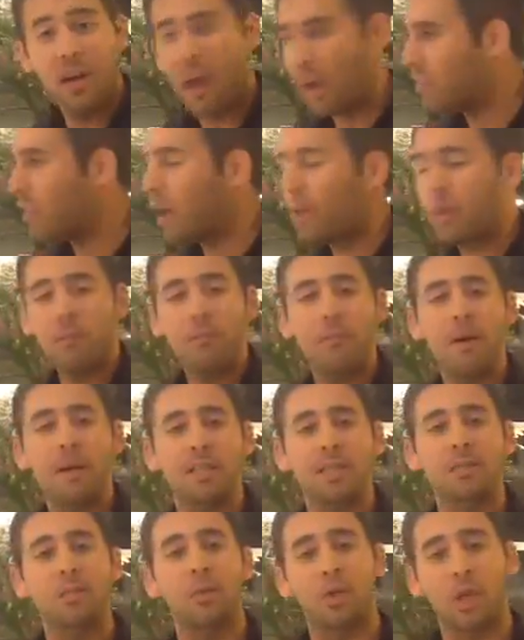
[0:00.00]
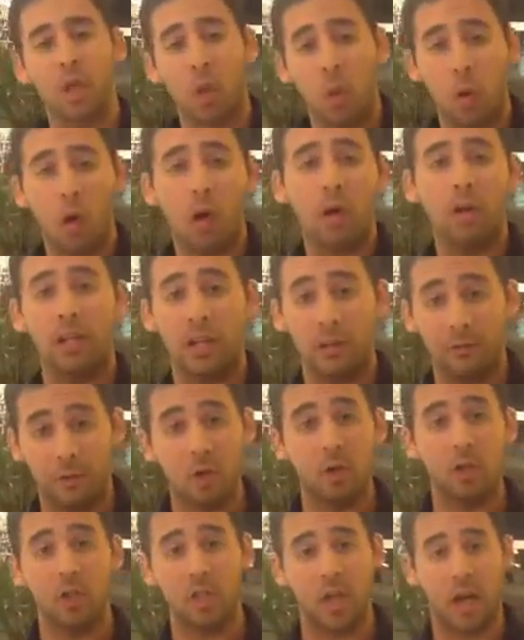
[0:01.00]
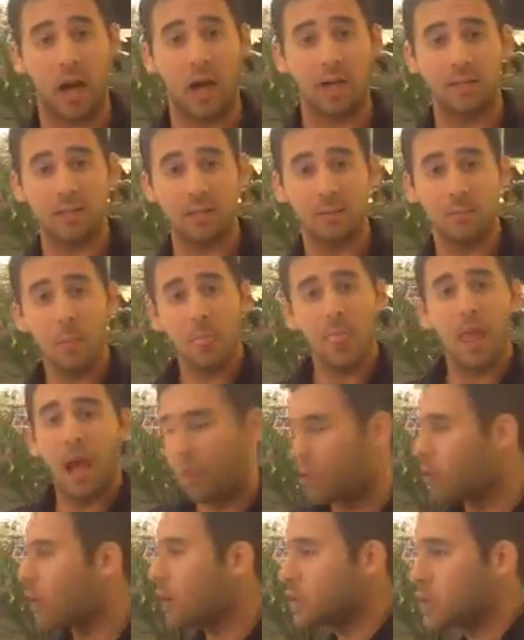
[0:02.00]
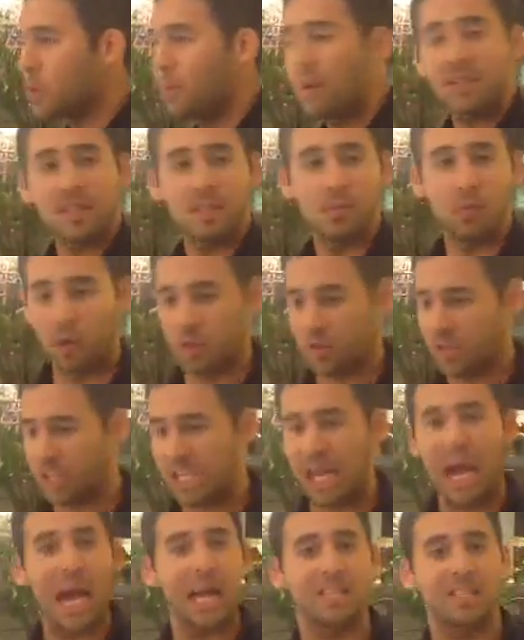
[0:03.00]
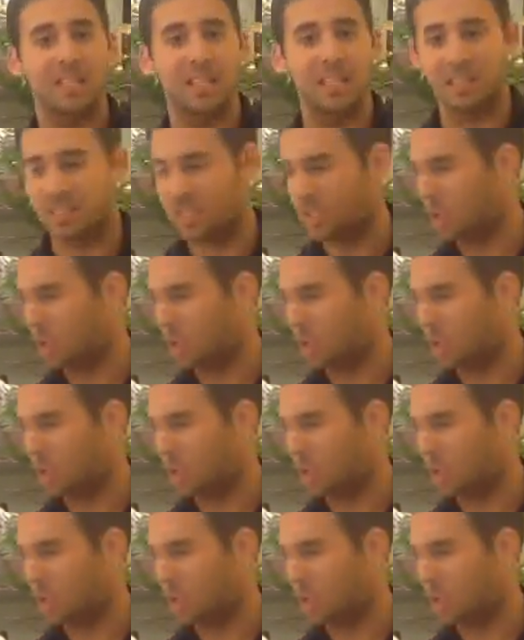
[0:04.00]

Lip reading: and now they're messing with the quality of your shots, and they're also messing with the gaskets